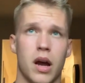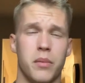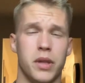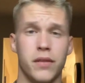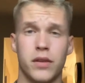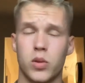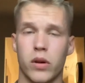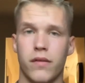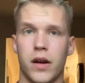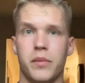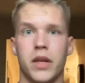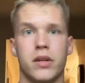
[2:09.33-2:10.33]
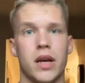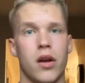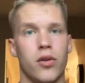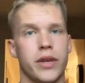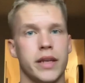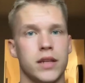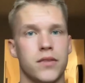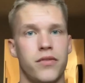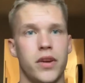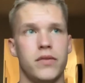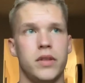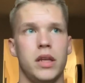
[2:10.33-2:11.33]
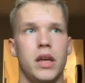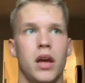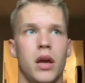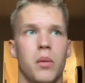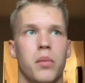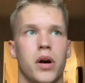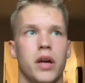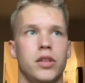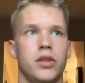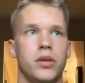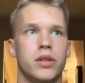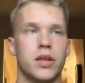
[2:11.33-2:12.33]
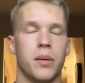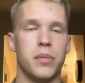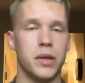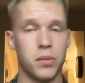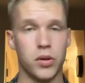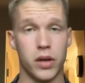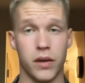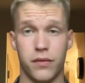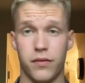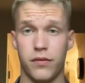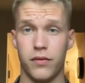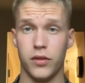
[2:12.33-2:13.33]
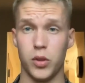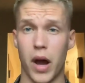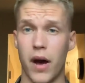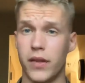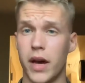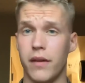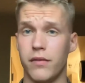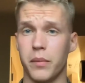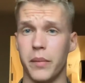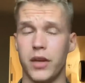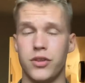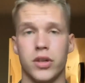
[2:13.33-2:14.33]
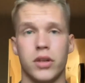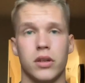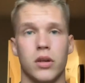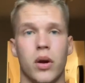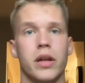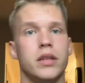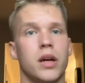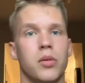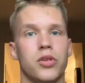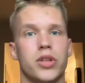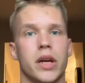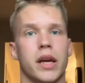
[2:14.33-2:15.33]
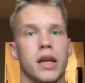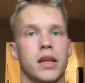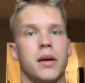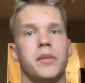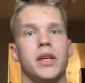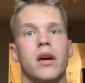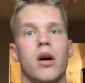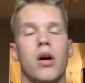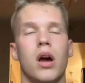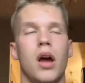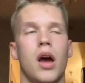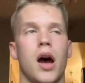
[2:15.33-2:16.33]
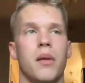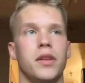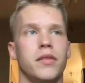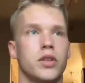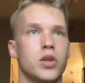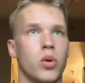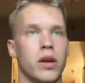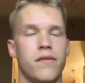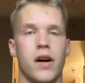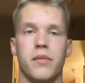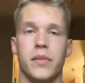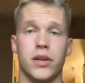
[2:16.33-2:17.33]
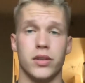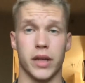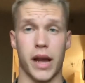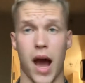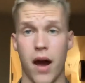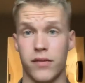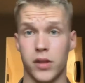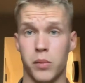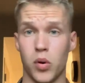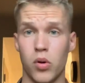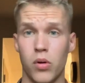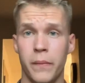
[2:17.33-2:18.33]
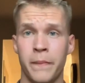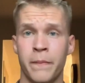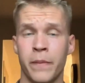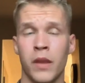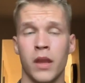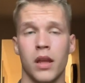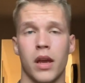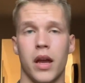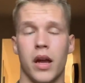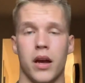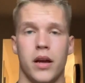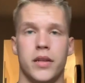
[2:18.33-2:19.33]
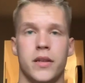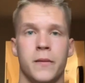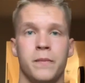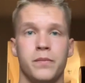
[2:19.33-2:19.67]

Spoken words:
believe it's 25 meters. I don't think it's 50, but some people, if you have that information, go ahead and double check and let me know. I believe it's 25 meters, like half of the pool, and